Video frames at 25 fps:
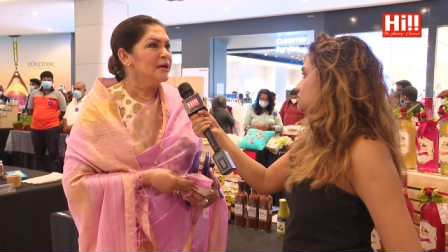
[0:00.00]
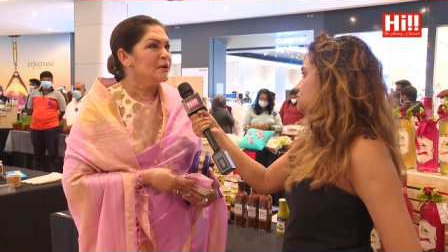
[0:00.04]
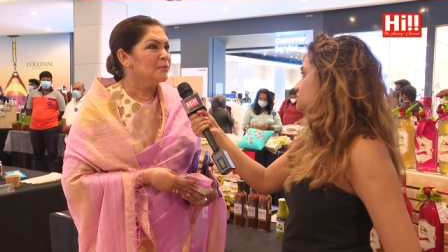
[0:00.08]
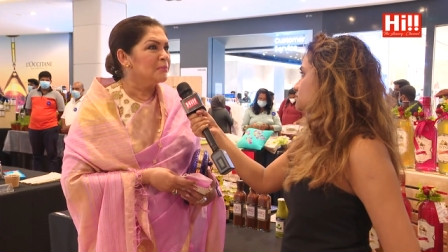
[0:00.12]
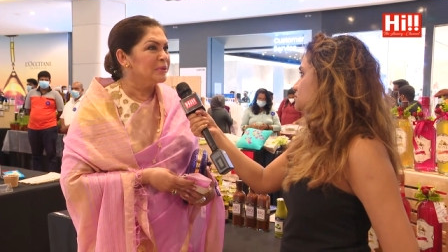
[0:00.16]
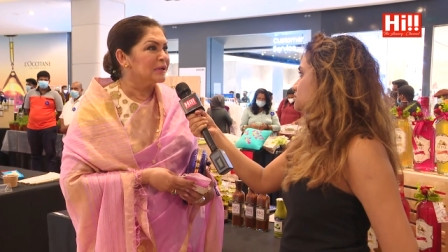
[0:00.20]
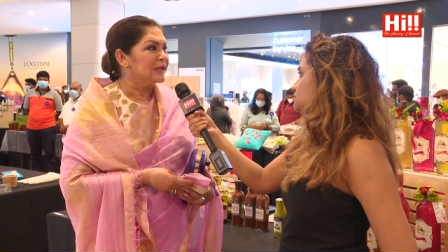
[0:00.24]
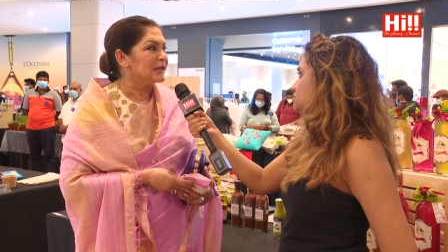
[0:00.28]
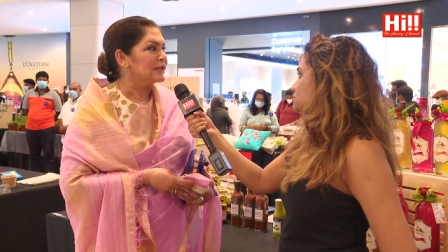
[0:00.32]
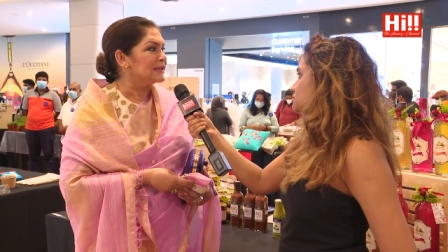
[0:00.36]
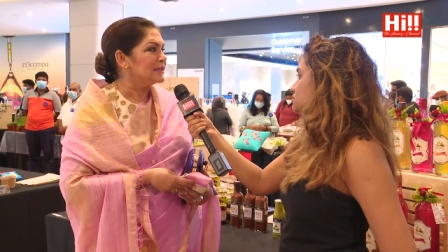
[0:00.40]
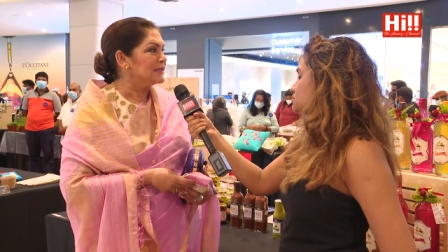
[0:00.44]

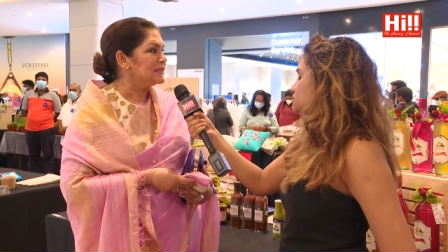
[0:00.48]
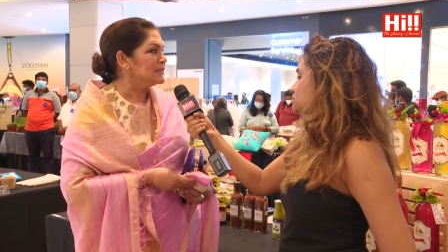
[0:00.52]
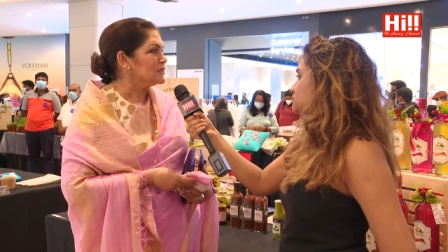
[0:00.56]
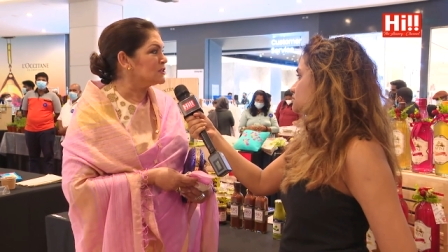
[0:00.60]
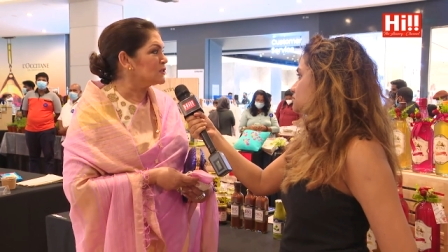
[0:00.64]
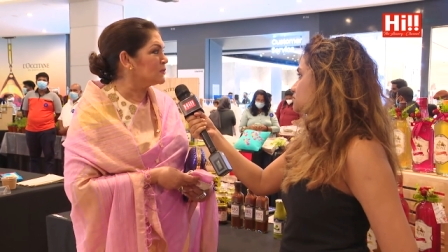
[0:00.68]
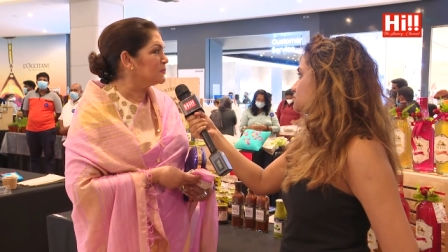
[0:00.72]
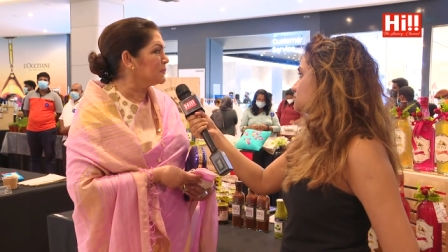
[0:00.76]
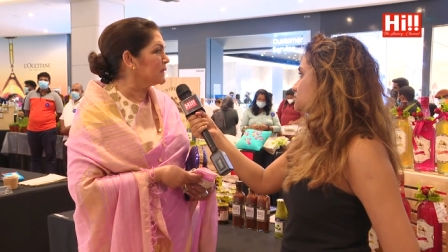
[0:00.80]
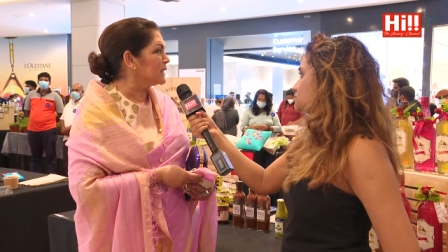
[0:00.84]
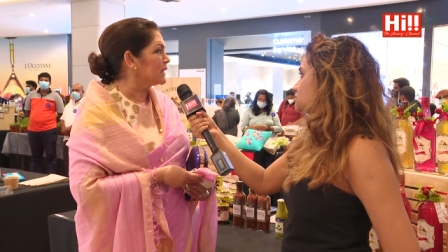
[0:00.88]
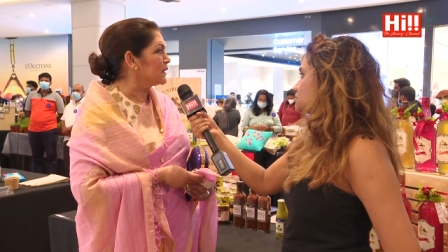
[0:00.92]
but at least
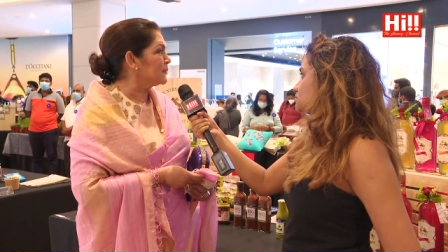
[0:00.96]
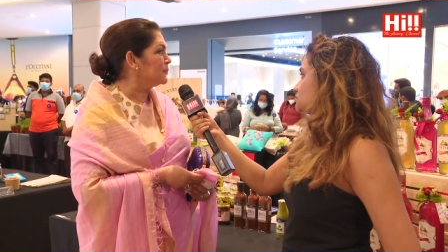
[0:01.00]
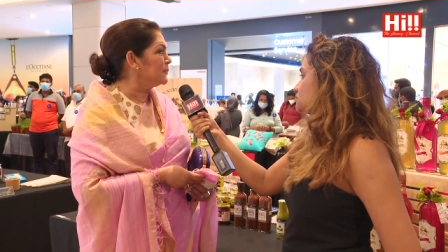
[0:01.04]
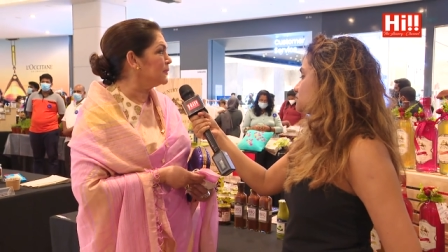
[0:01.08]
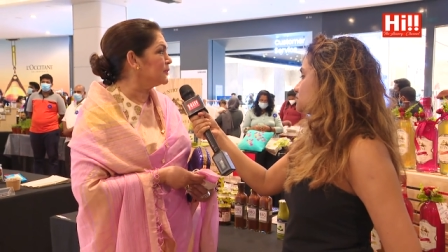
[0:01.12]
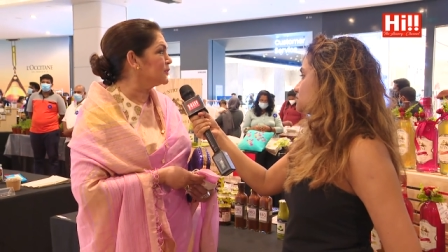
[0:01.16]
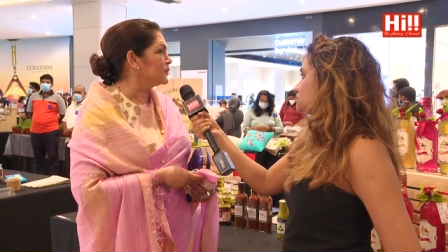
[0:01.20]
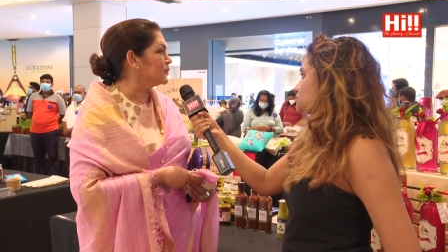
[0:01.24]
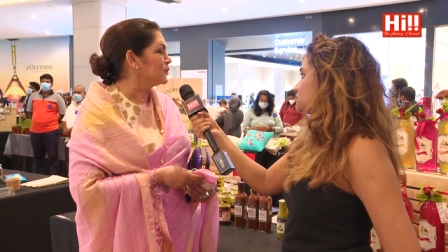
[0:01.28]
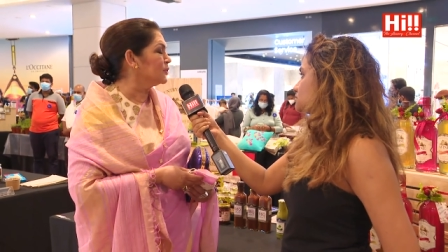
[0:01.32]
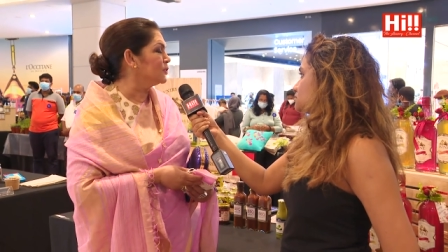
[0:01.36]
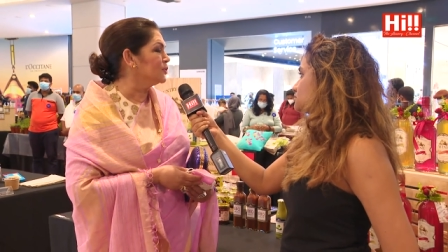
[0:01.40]
to be able
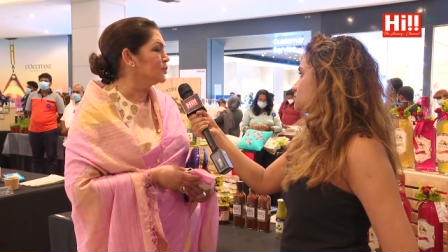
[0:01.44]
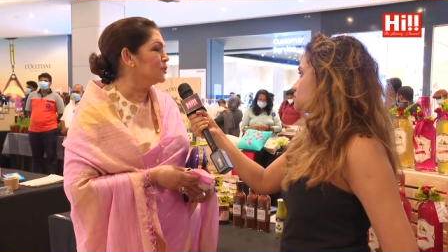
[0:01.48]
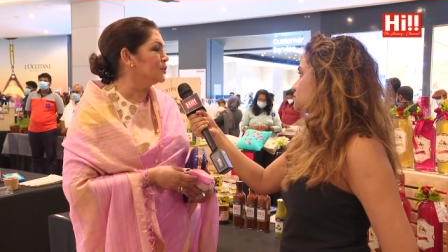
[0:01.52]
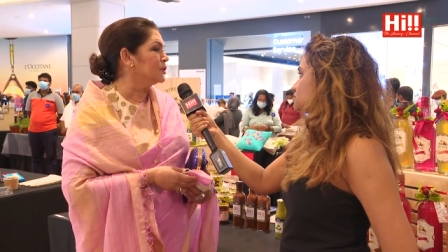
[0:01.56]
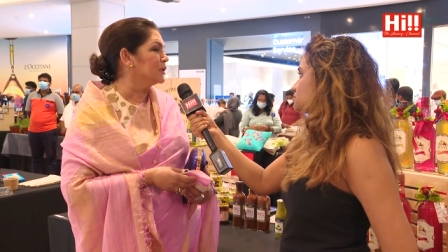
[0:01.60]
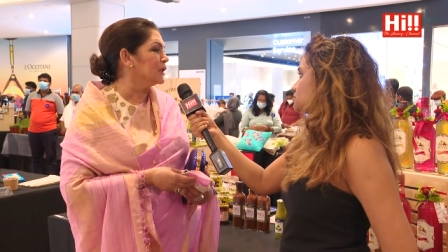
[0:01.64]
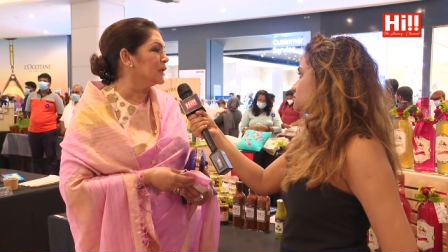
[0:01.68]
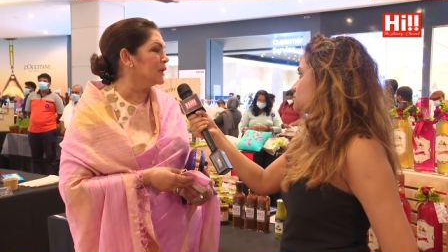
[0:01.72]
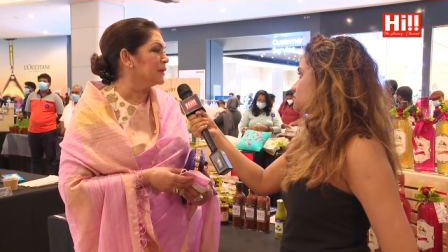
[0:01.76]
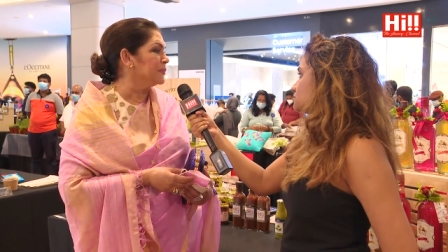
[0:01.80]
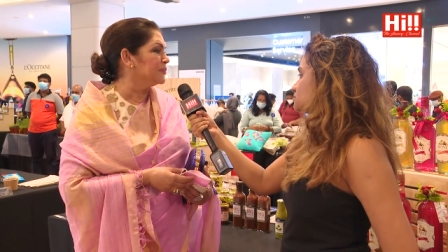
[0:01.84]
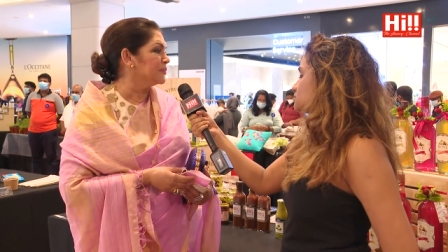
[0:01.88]
to, you know,
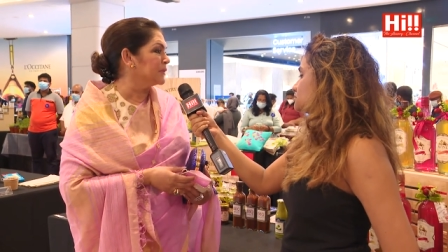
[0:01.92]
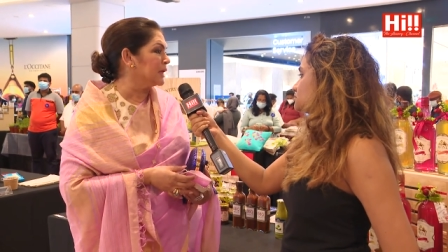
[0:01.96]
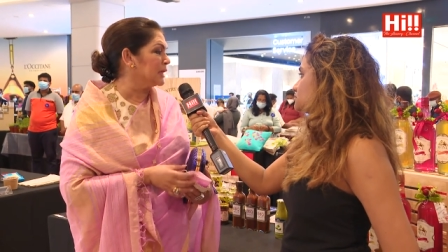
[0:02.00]
um,